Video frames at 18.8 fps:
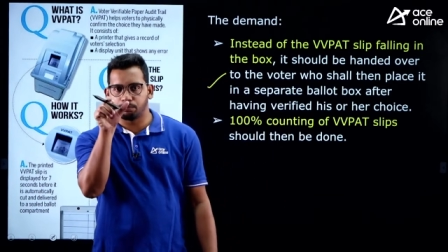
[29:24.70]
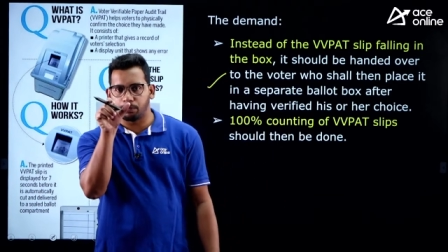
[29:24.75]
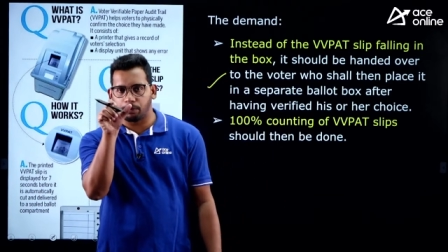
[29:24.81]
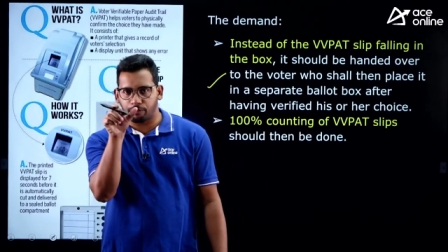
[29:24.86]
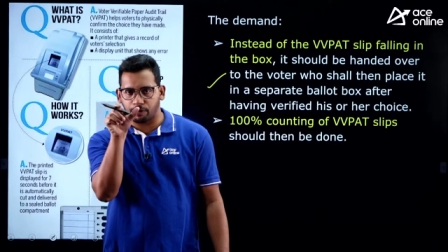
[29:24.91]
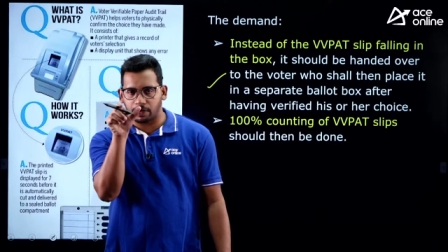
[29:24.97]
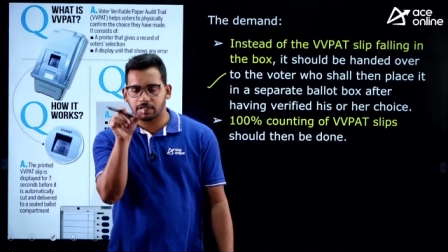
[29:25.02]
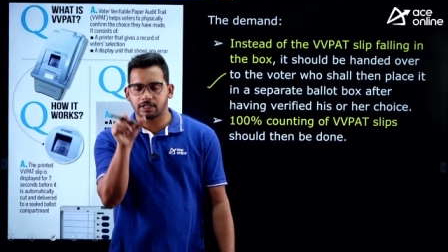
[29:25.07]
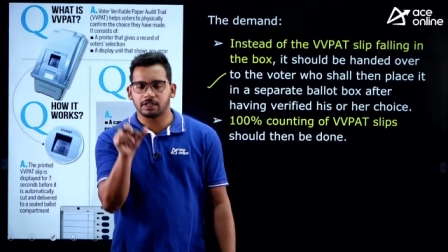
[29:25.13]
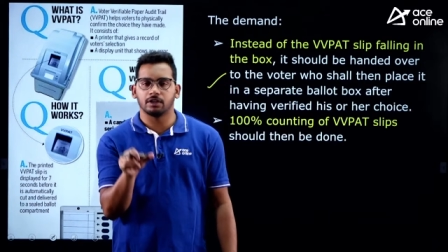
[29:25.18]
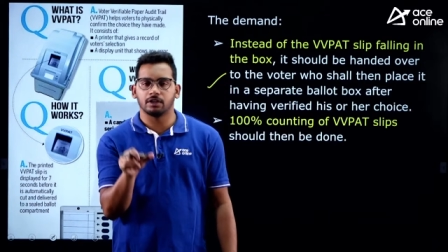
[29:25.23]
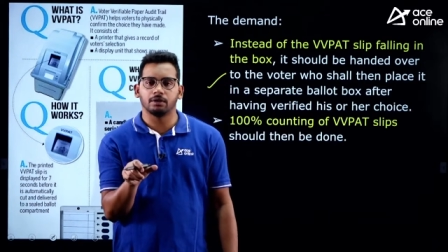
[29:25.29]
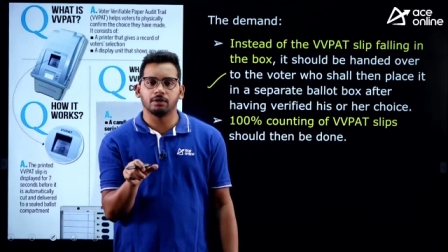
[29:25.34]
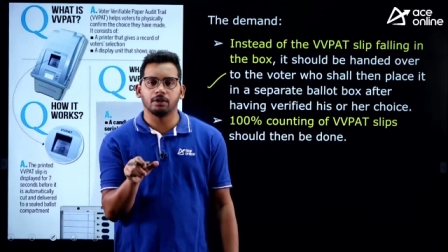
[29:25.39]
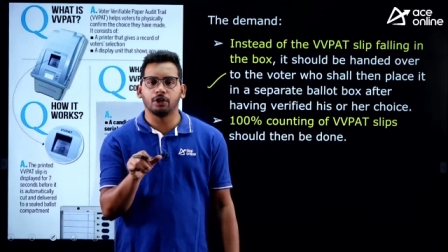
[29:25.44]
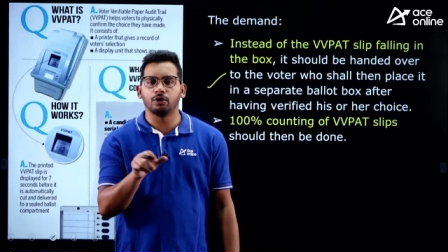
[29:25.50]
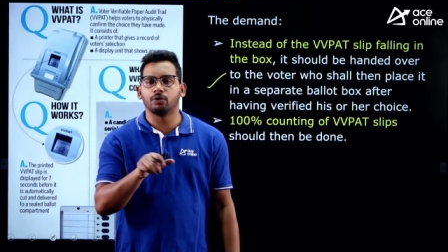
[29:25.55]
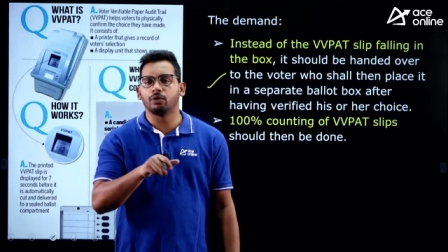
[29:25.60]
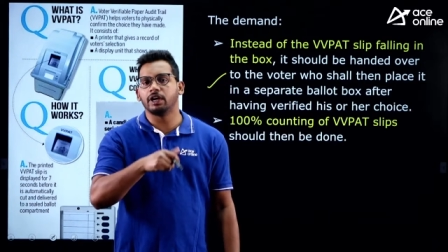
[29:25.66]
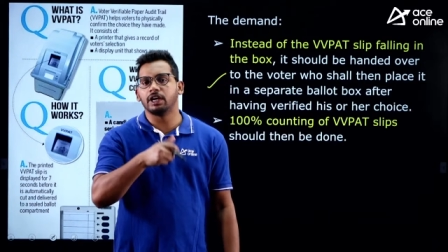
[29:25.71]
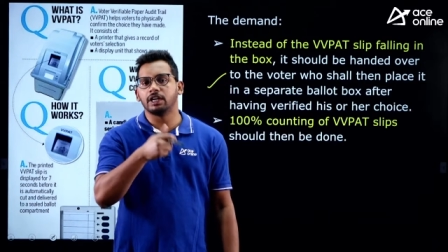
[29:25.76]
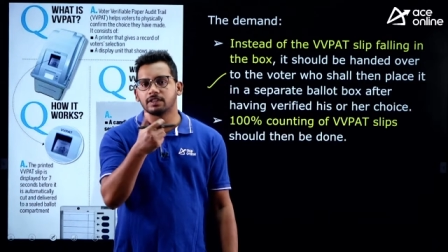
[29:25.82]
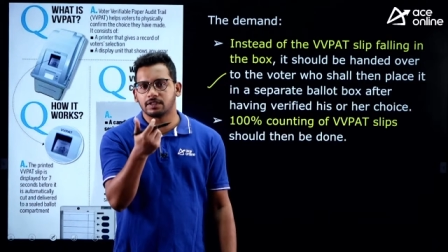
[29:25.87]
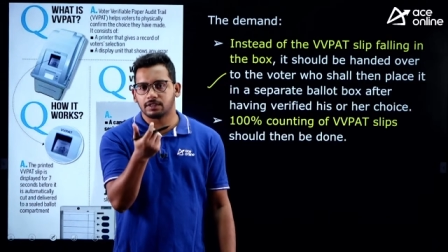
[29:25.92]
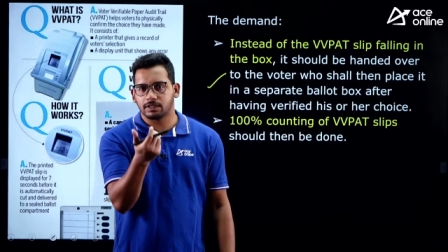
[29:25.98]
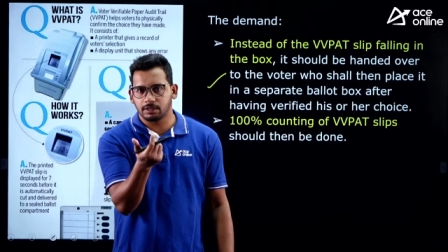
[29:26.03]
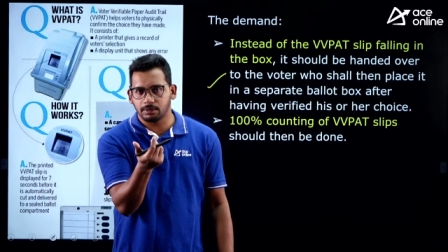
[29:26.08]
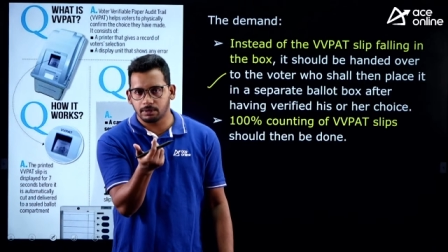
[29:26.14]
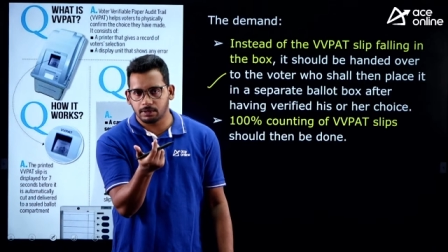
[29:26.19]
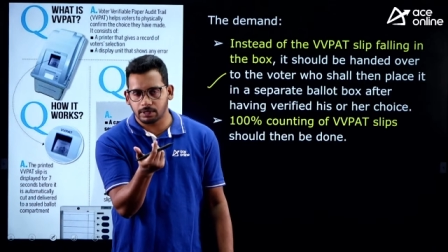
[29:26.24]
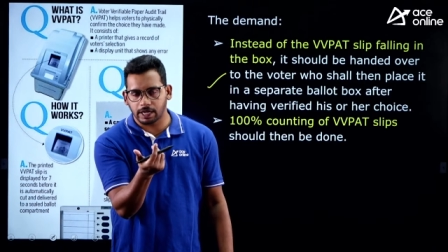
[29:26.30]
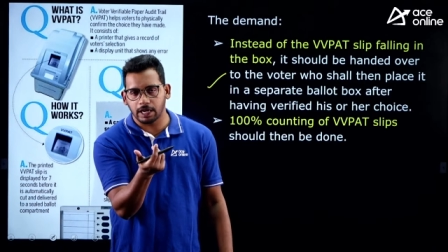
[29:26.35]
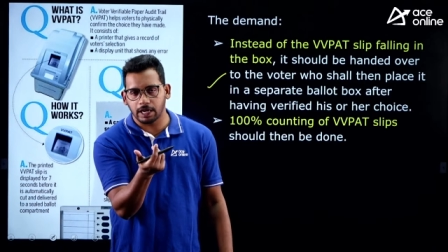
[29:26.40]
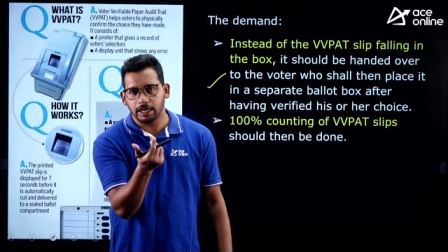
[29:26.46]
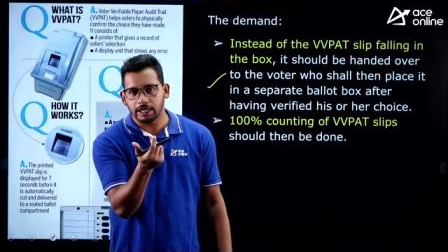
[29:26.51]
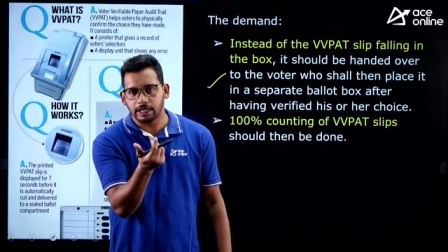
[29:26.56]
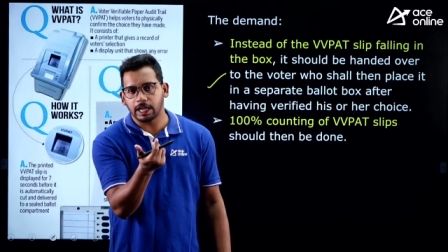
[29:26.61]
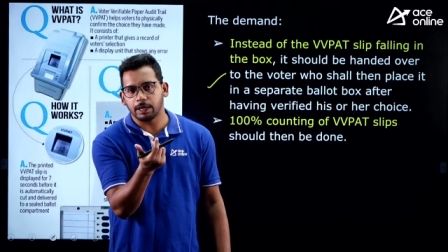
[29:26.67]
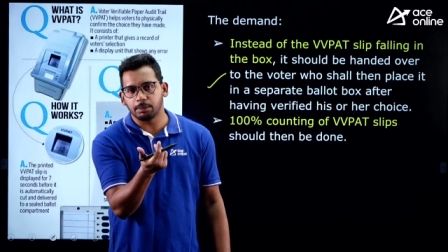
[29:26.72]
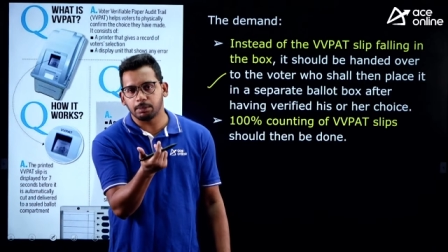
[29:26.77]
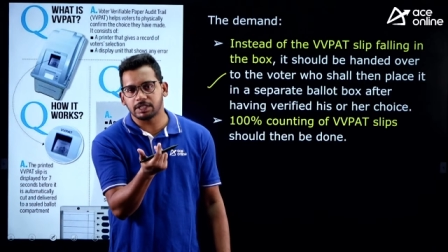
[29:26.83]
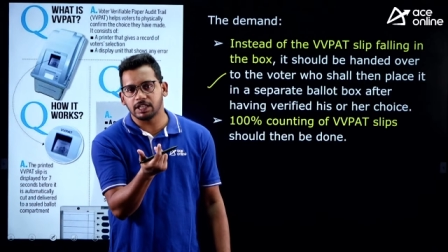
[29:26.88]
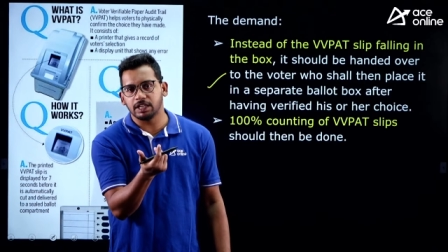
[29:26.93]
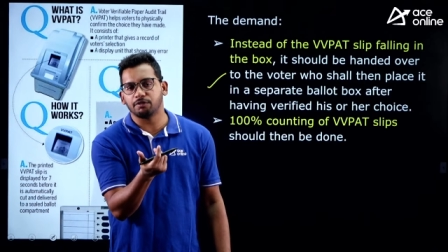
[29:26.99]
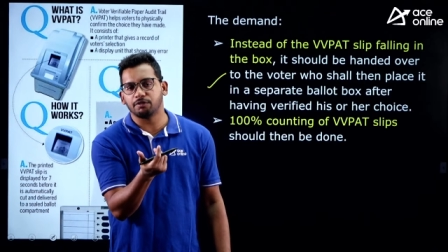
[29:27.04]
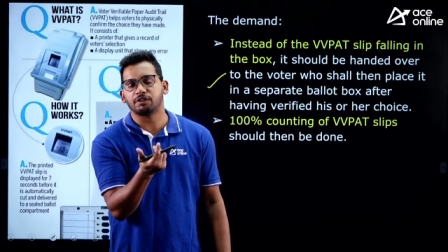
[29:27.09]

for uh, you know it is can, it can be seen